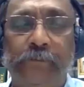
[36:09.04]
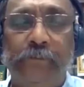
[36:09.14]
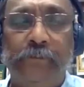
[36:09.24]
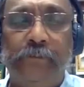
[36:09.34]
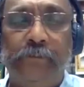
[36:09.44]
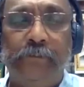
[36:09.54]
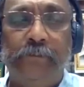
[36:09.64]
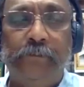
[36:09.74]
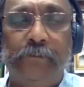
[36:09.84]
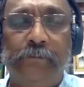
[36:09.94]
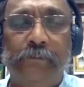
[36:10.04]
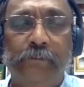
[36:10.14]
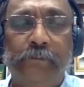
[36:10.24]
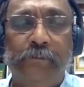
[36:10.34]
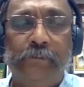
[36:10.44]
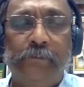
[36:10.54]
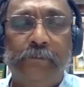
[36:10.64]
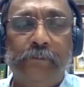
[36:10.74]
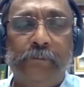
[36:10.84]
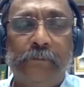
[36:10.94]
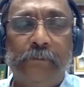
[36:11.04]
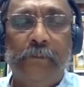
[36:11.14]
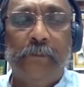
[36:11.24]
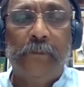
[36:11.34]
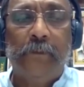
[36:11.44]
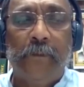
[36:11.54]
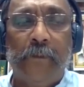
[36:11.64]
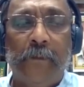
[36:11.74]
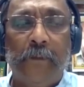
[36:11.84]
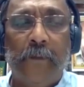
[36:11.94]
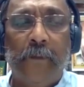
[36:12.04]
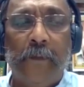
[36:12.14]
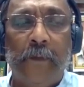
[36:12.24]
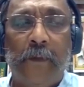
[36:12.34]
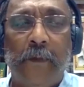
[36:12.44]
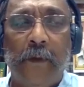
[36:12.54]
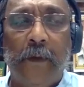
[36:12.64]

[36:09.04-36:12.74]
(silent)